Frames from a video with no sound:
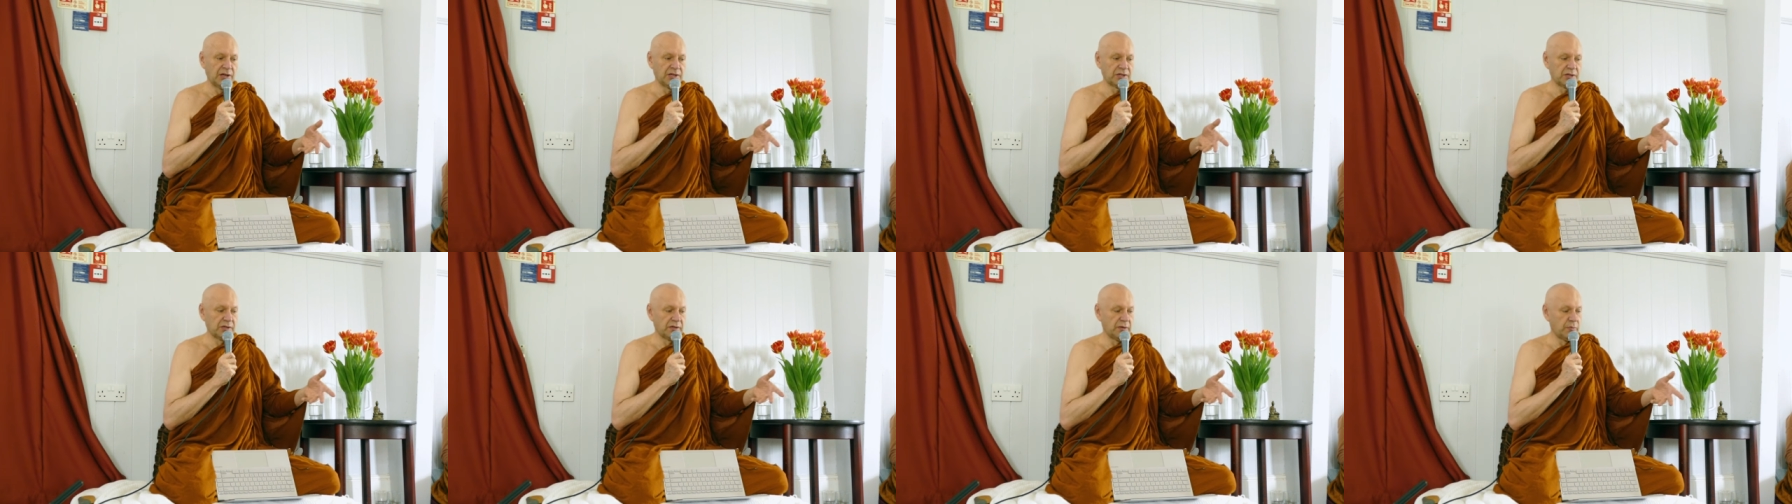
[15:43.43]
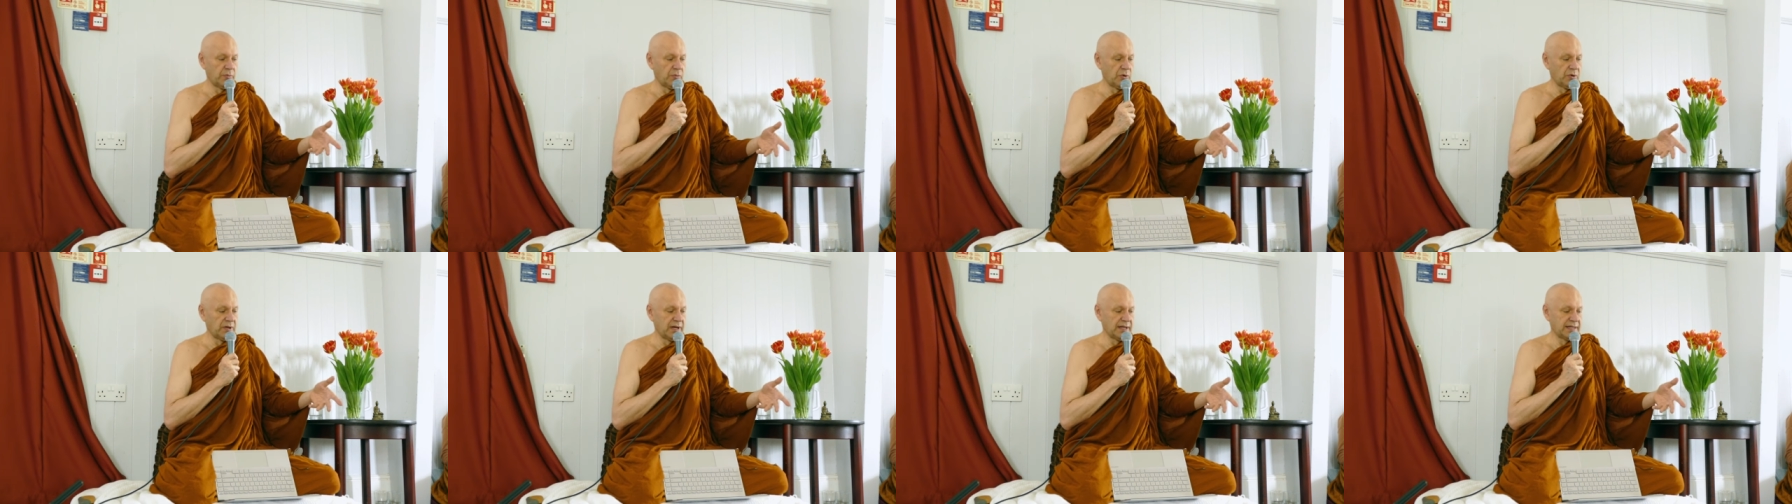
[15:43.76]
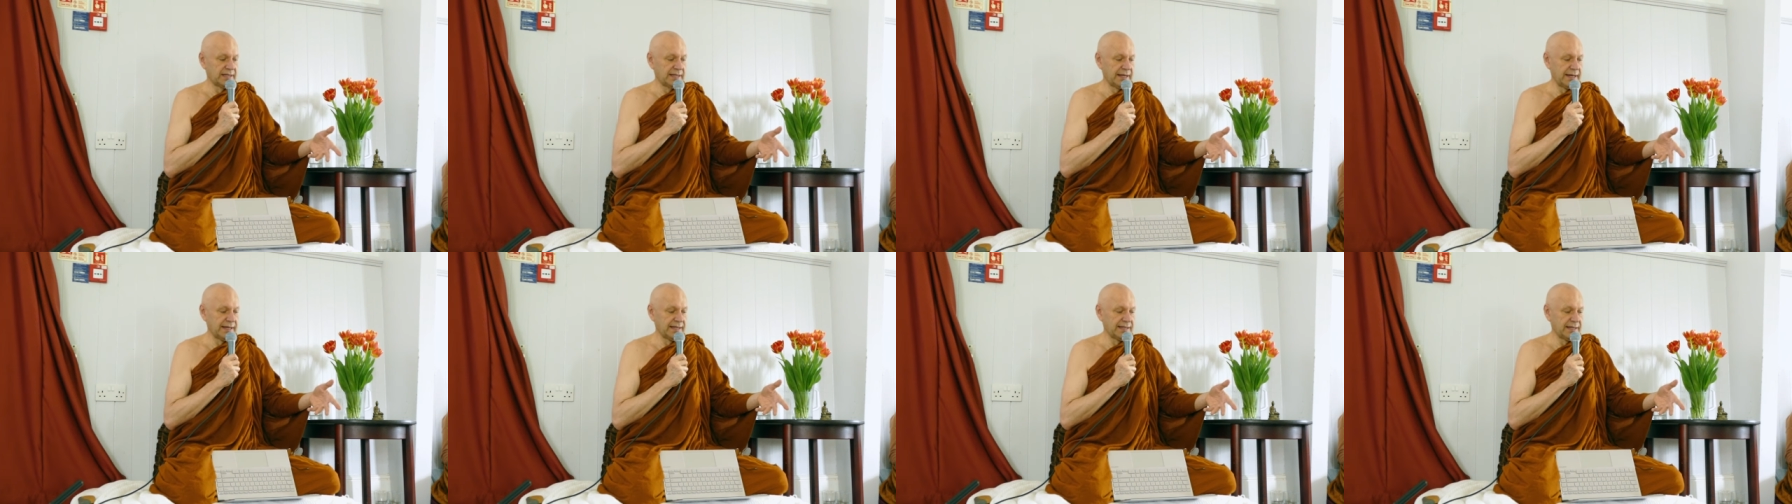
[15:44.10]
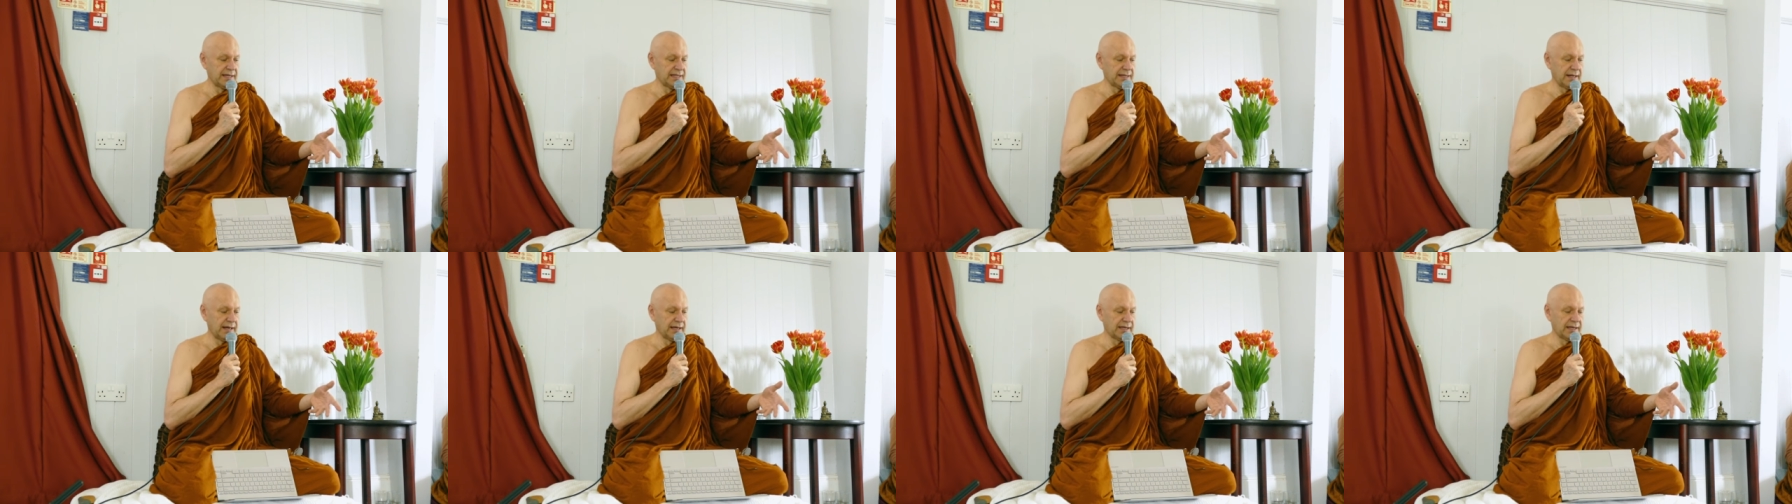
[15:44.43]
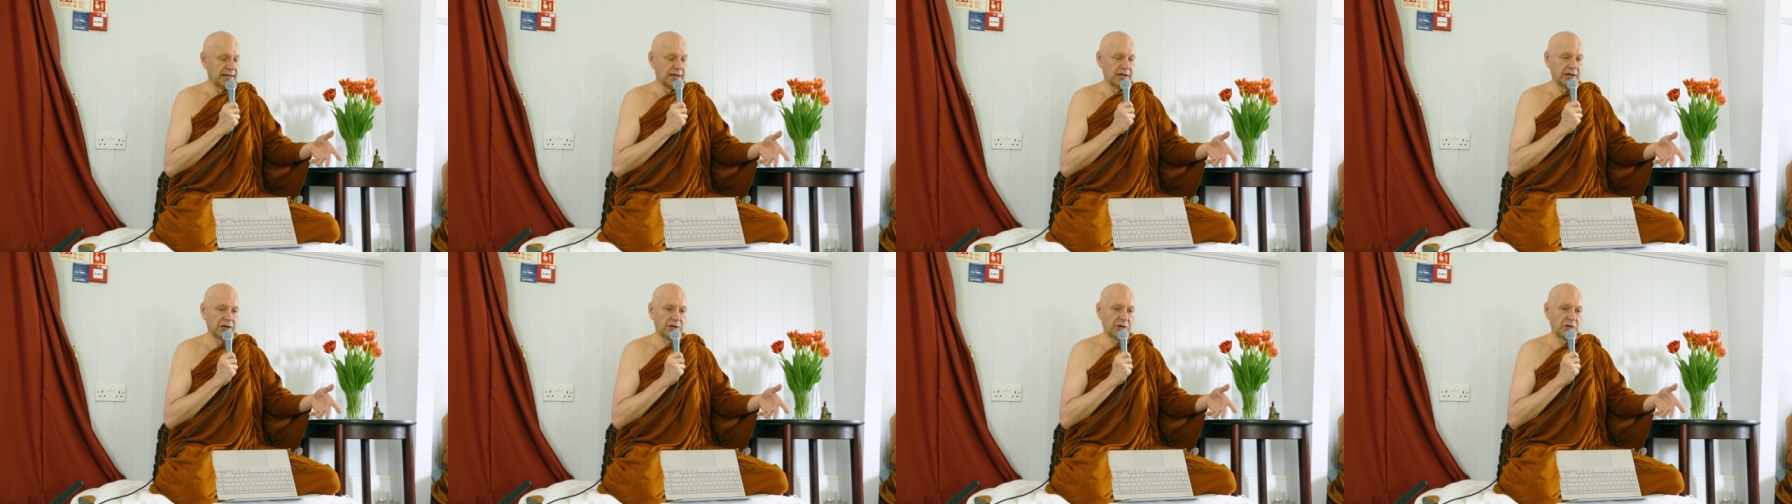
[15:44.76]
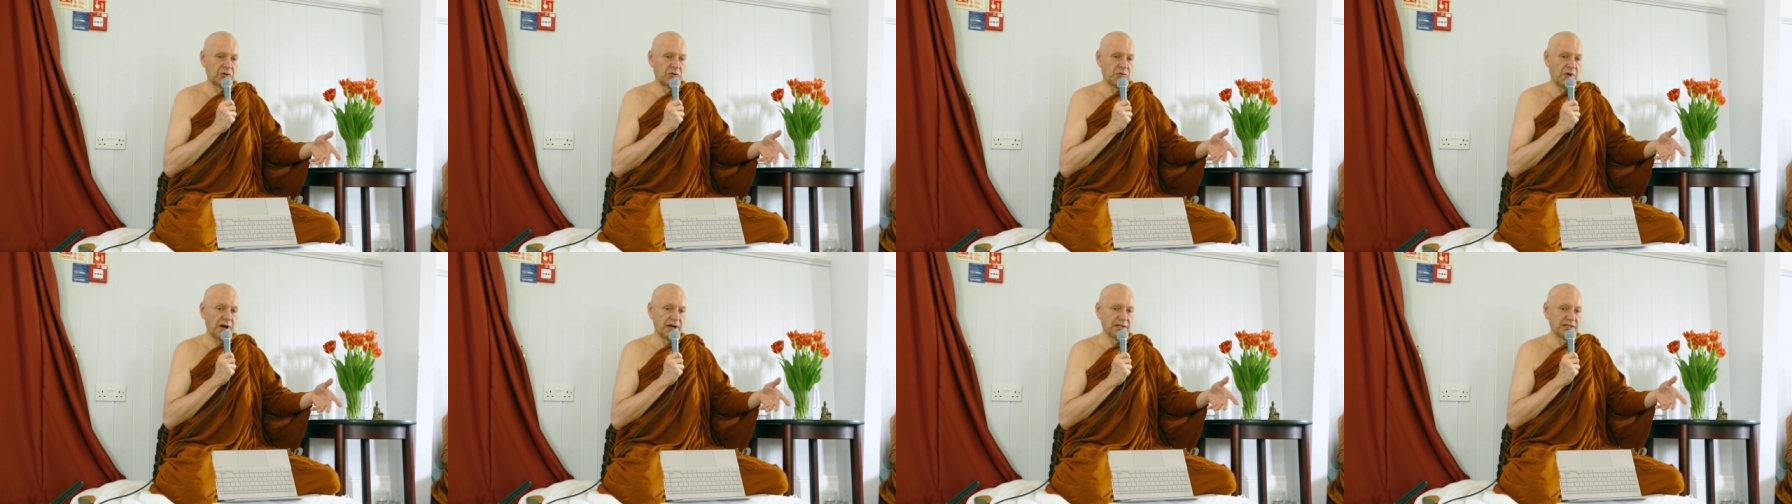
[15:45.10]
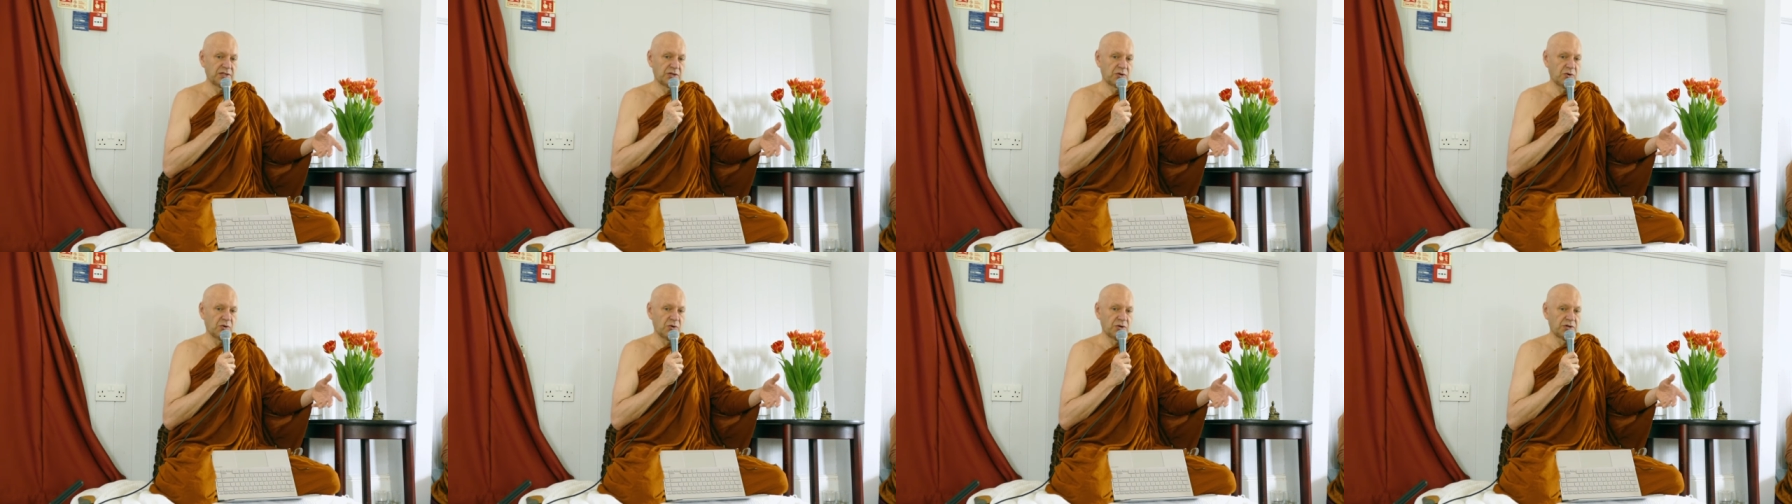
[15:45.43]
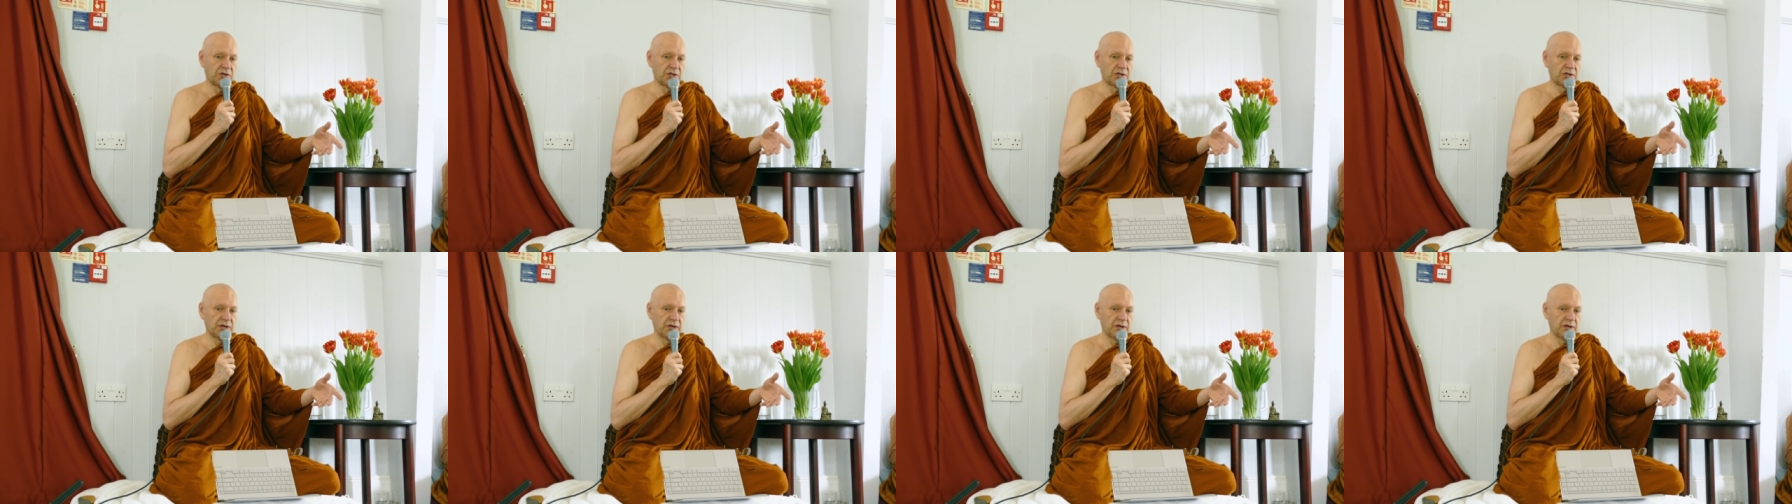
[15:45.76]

So the Buddha says it's like a grass torch.